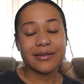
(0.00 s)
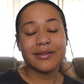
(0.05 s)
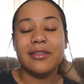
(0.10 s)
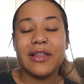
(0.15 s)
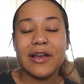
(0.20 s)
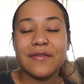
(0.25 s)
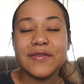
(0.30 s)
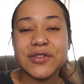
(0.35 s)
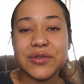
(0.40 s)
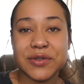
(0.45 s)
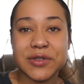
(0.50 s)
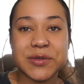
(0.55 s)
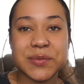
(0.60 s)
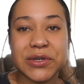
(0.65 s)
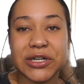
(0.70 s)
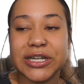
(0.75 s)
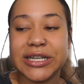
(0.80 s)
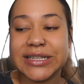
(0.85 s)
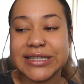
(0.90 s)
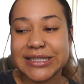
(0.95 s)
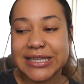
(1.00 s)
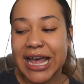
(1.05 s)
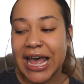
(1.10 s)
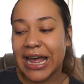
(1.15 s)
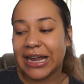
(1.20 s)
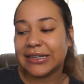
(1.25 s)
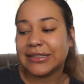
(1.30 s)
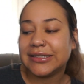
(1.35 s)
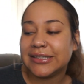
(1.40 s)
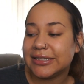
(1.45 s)
Love to experience
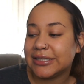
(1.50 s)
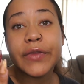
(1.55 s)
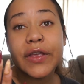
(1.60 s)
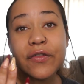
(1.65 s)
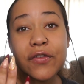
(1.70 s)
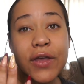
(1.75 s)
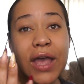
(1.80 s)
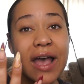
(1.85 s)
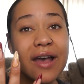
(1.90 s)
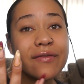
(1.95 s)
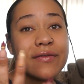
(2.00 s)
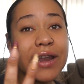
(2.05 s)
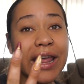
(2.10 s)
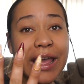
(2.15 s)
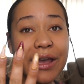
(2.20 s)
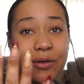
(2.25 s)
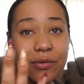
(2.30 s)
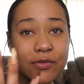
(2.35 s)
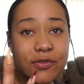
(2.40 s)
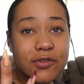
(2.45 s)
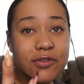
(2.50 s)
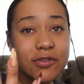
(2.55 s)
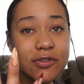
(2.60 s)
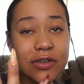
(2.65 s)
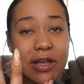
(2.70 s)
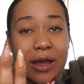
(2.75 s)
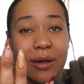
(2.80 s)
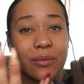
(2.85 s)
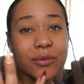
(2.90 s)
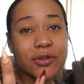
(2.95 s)
that. If you have nails,
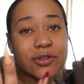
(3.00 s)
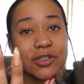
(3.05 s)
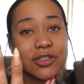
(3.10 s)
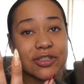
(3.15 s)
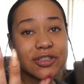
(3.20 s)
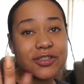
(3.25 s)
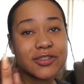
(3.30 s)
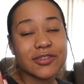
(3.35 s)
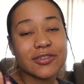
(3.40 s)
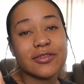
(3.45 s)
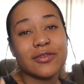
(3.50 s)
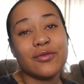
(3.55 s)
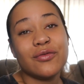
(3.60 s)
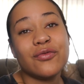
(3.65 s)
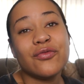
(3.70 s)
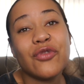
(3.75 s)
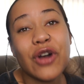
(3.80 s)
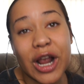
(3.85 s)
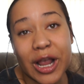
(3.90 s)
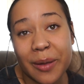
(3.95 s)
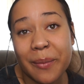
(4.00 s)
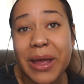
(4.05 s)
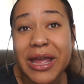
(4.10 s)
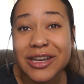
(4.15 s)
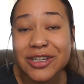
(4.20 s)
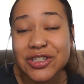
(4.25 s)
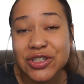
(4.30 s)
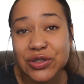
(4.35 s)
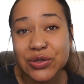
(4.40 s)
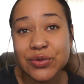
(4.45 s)
I will just
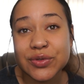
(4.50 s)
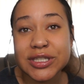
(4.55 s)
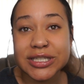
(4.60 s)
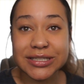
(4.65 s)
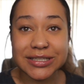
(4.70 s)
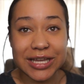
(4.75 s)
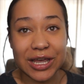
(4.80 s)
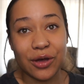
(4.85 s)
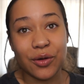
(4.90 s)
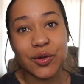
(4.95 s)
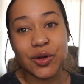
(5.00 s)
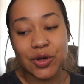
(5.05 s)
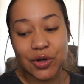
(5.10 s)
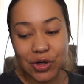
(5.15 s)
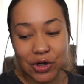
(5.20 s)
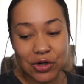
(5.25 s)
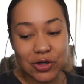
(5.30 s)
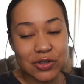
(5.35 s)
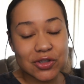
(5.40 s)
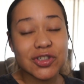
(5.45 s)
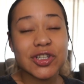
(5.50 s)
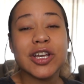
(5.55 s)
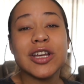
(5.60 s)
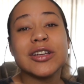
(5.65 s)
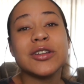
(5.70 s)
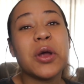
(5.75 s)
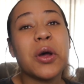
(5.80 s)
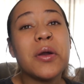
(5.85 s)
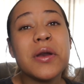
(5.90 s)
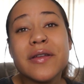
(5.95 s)
recommend you to tell your nurse,
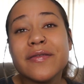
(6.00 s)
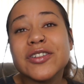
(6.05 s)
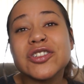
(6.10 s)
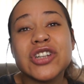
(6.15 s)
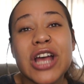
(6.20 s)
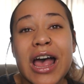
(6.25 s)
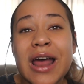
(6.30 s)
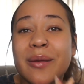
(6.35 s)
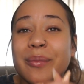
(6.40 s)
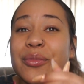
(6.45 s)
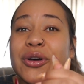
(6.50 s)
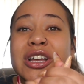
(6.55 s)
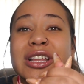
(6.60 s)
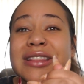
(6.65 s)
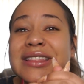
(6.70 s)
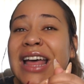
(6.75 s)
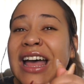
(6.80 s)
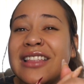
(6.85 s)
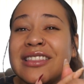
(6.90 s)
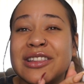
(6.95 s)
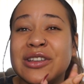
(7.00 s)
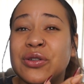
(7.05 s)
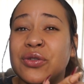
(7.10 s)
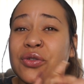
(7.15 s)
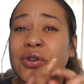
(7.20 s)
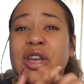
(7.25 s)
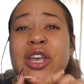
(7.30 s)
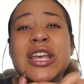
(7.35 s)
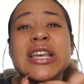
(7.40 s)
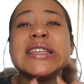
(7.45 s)
don't even try to put that
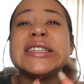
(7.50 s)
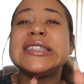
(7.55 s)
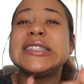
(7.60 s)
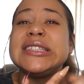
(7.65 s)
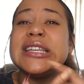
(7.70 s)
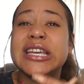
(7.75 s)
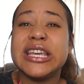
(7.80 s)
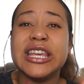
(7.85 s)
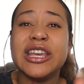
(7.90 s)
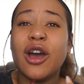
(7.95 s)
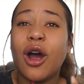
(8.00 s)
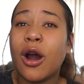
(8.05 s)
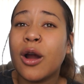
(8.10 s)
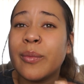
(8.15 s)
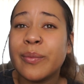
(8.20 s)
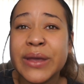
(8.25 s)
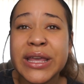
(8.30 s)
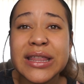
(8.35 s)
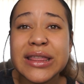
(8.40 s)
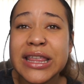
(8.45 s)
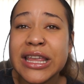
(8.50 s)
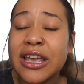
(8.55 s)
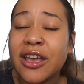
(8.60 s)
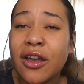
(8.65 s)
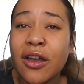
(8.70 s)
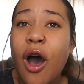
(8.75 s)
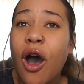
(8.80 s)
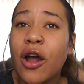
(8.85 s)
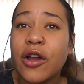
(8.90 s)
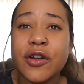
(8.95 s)
little sticky heartbeat thing
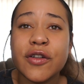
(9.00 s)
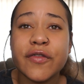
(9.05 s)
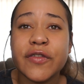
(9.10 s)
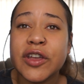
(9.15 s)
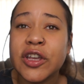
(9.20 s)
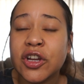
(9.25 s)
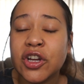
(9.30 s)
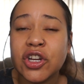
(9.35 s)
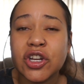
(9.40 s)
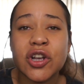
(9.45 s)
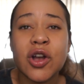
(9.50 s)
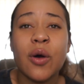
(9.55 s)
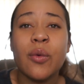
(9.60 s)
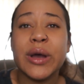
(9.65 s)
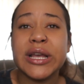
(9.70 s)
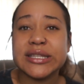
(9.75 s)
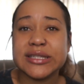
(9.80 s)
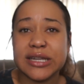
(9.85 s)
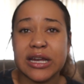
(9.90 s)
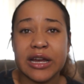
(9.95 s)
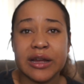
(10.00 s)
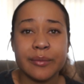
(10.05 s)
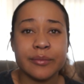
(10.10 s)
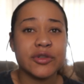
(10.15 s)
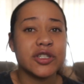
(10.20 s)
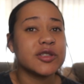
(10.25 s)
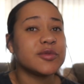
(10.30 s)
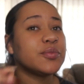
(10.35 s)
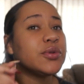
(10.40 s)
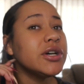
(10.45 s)
on your finger. You're gonna waste time.
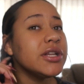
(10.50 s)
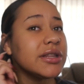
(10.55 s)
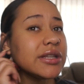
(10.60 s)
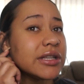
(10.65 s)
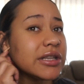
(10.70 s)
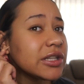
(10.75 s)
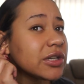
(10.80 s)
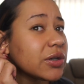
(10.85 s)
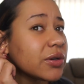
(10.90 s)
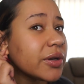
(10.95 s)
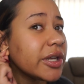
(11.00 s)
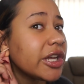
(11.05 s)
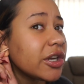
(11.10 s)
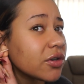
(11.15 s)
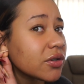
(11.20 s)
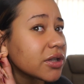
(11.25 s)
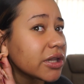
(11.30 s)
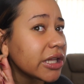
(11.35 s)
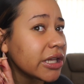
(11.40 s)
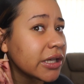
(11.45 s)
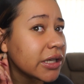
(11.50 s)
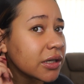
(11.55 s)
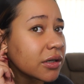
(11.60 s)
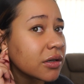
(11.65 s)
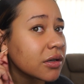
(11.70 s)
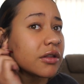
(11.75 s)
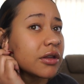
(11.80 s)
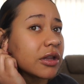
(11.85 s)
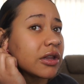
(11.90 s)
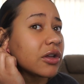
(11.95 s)
Just put the little ear
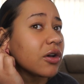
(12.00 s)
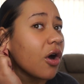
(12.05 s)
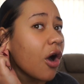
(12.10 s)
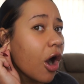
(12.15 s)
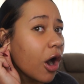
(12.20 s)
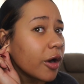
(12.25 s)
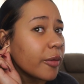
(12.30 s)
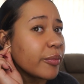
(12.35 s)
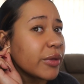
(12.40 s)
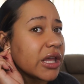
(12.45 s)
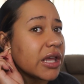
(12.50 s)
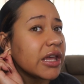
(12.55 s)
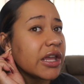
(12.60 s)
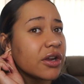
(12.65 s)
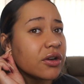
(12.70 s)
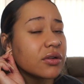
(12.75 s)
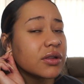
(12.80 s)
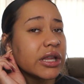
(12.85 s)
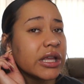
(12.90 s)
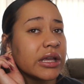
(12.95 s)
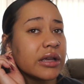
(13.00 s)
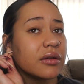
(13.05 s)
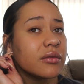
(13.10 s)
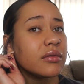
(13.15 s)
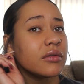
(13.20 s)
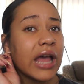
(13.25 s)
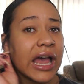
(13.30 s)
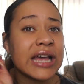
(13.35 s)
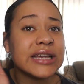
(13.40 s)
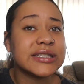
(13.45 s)
thing, the little heartbeat ear
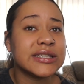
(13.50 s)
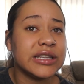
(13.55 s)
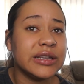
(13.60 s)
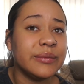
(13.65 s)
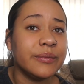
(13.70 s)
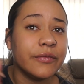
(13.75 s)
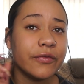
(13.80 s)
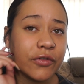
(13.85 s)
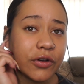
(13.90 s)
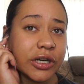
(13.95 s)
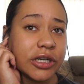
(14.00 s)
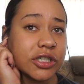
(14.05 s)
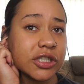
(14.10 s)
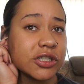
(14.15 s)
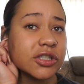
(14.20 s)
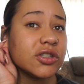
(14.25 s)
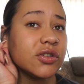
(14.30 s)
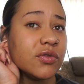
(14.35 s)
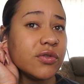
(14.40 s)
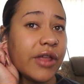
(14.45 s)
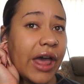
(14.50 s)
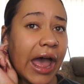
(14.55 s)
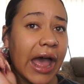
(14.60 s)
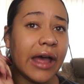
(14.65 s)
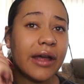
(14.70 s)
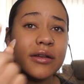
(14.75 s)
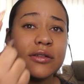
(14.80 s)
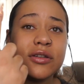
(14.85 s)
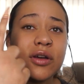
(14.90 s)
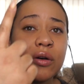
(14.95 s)
thing, ask them for it. Just do
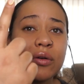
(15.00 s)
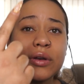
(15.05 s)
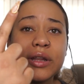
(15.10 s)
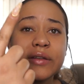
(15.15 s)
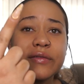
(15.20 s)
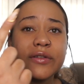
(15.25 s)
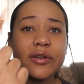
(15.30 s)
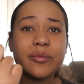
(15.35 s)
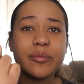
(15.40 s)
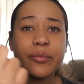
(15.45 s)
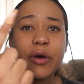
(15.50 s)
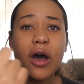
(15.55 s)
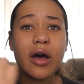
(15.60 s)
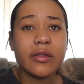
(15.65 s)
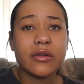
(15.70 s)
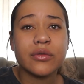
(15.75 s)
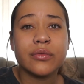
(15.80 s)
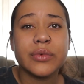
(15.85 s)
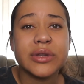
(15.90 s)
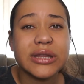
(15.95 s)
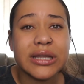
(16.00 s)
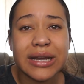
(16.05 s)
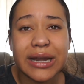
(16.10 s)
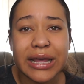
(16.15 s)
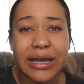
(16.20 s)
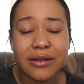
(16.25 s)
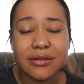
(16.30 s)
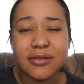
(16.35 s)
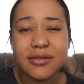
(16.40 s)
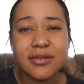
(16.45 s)
that. Don't even bother with the
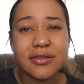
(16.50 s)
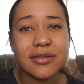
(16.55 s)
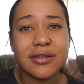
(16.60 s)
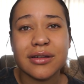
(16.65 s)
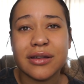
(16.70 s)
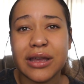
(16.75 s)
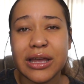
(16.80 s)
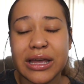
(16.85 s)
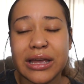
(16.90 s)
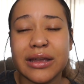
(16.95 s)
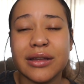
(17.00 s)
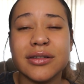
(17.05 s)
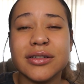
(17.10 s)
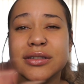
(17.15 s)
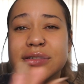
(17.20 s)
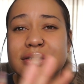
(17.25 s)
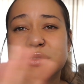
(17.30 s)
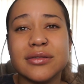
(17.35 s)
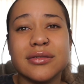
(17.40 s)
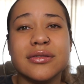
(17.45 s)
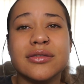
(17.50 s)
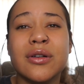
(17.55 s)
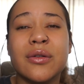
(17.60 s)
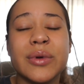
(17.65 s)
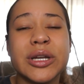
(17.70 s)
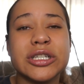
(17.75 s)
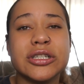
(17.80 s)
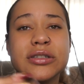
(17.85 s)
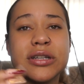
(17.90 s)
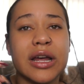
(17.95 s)
nails, okay? Just don't
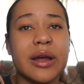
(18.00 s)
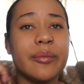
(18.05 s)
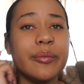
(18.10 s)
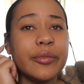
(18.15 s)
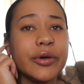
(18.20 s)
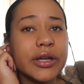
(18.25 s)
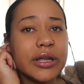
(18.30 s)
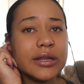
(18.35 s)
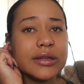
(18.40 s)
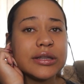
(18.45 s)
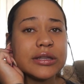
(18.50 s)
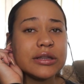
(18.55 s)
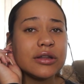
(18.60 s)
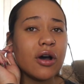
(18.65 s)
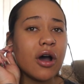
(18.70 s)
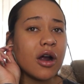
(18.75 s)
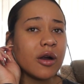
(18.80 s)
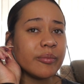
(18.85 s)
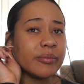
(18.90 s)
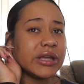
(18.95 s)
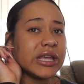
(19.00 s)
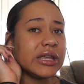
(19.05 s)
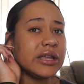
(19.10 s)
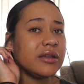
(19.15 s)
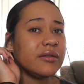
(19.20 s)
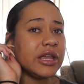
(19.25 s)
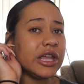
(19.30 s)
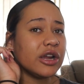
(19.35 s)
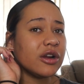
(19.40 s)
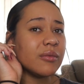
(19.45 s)
waste your time. Put the little heartbeat
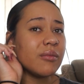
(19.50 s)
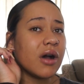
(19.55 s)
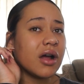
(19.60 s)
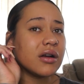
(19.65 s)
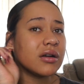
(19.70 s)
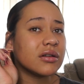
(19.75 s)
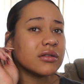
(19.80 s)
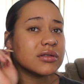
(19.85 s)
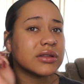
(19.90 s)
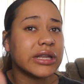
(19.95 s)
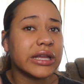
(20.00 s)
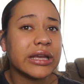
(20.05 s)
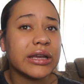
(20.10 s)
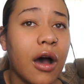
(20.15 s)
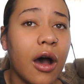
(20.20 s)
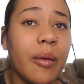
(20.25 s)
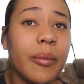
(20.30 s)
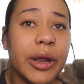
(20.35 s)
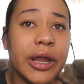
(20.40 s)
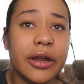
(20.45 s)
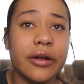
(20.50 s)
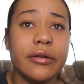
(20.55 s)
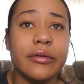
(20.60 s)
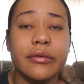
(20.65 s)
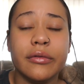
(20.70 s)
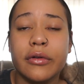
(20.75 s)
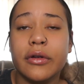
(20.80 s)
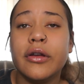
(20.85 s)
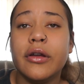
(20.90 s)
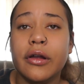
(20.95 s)
ear monitor thing on my ear,
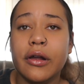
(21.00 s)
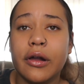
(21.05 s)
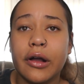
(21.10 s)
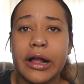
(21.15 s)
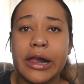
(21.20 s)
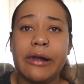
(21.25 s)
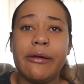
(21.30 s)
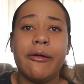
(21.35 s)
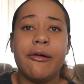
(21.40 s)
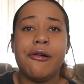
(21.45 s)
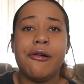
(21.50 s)
okay?